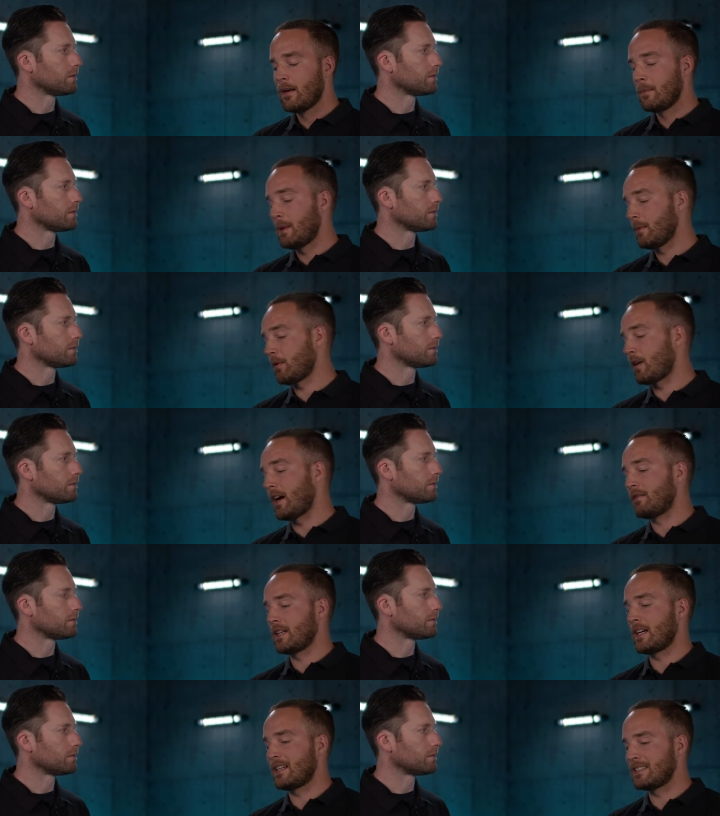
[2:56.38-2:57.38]
Speaker 1: maybe
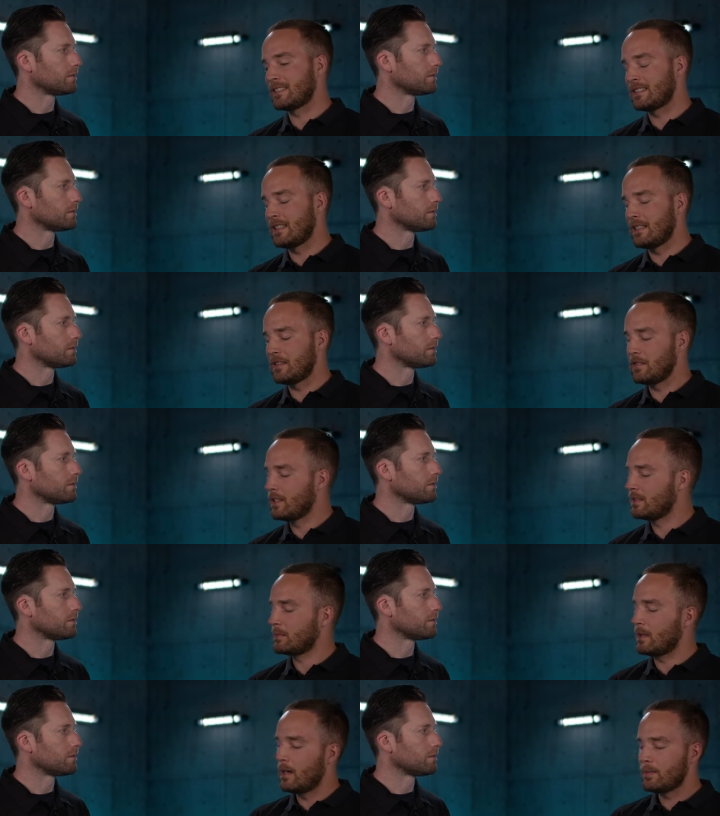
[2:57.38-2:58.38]
arriving on scene, you
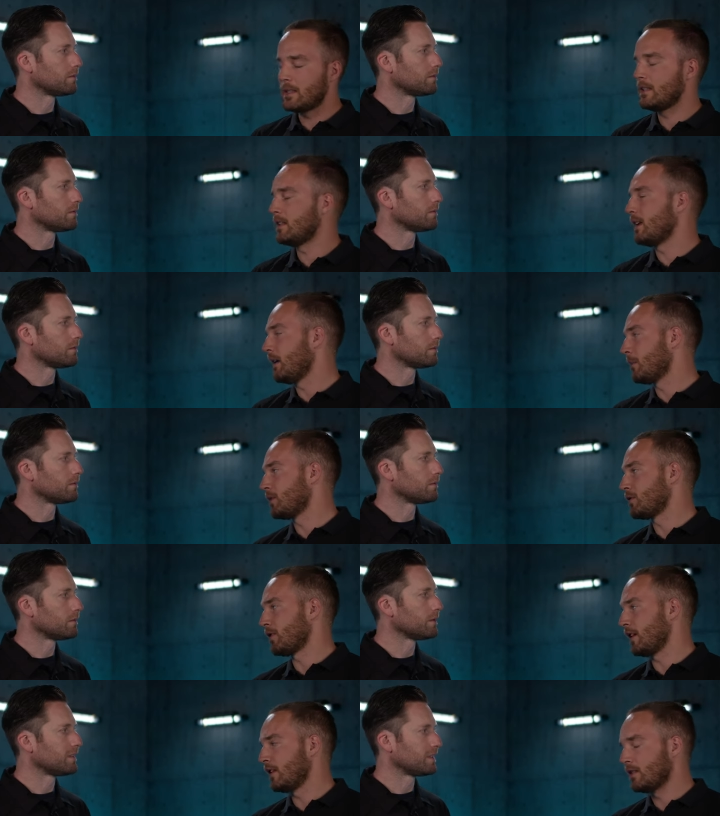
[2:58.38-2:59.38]
need some updated
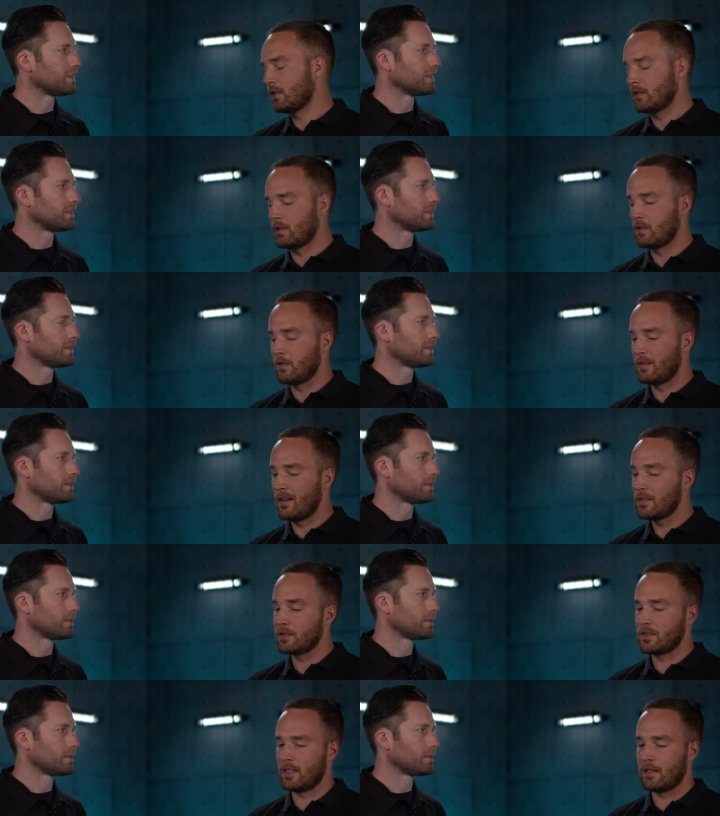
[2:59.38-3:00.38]
imagery to
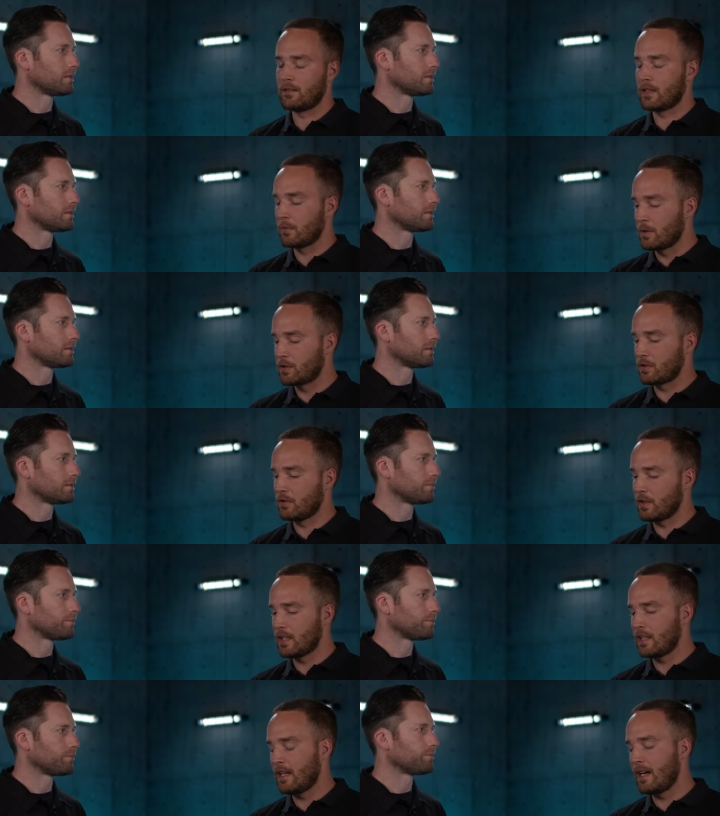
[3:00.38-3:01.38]
understand like what you're looking